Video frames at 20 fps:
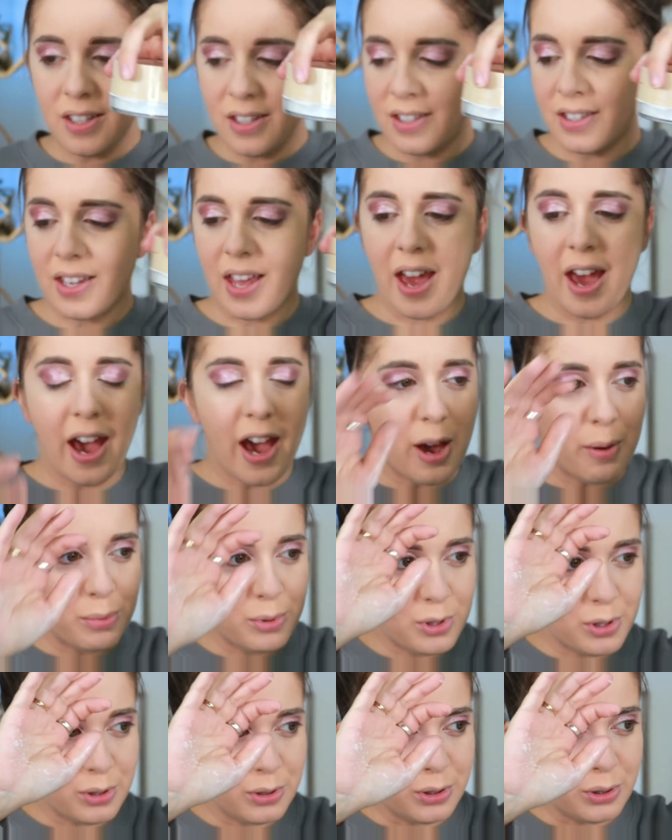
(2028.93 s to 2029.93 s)
is
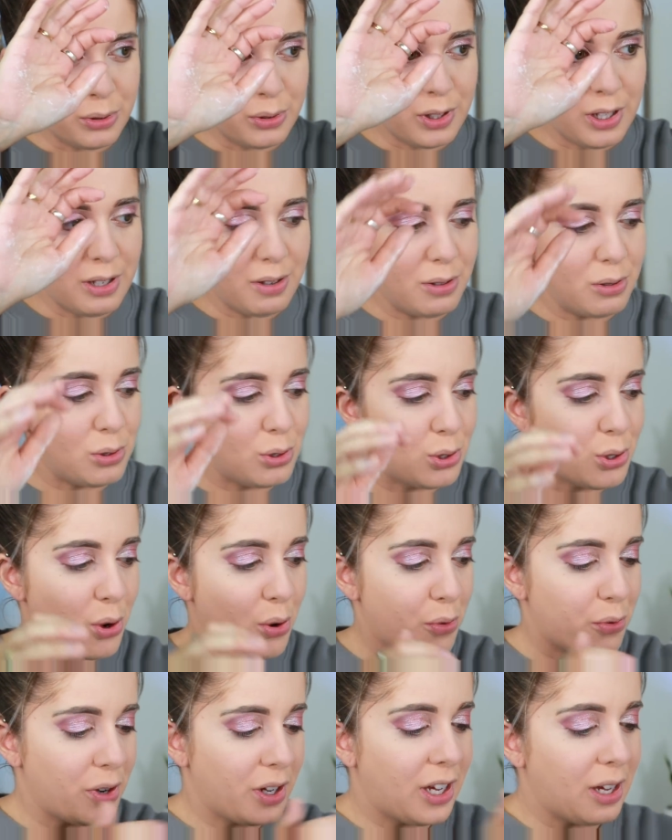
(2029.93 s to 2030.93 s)
absolutely
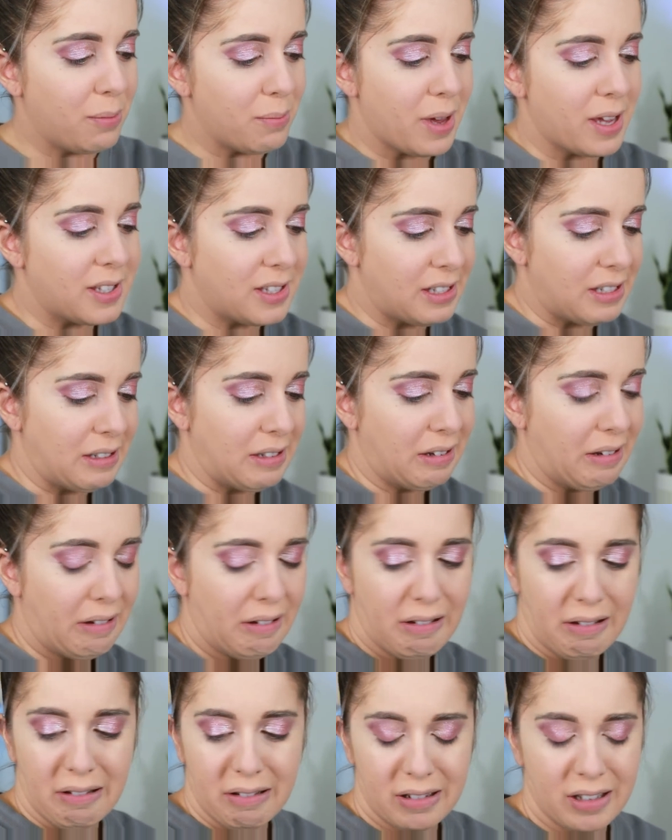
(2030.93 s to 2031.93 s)
so freaking messy.
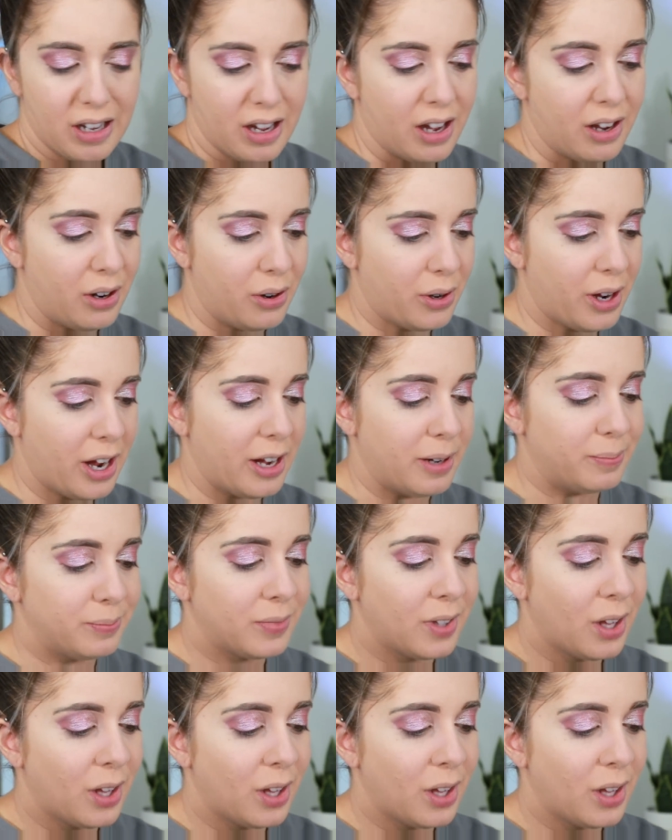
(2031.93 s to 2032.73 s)
Oh God, okay.